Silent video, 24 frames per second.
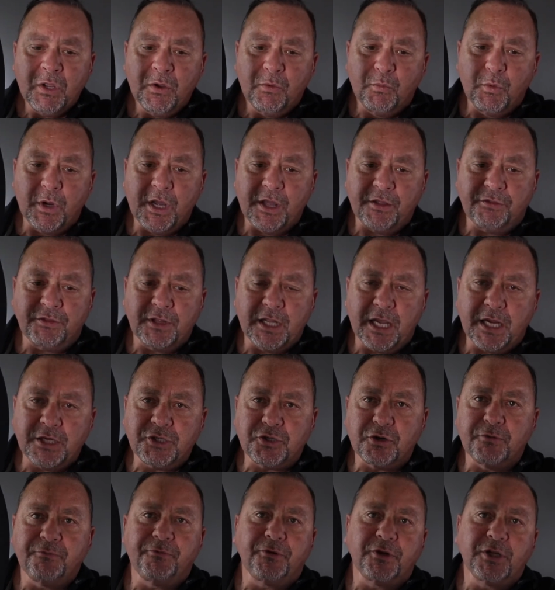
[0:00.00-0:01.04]
with
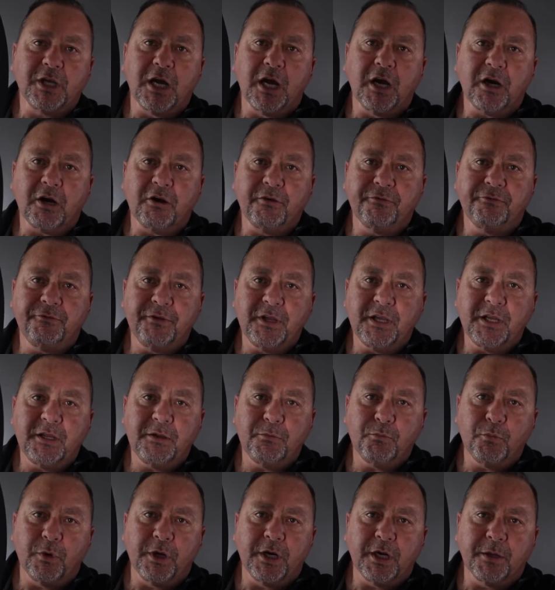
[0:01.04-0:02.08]
nature photography
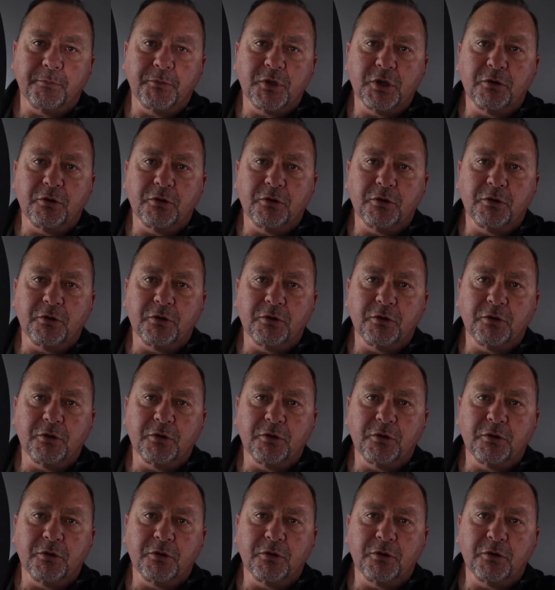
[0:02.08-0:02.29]
when I'm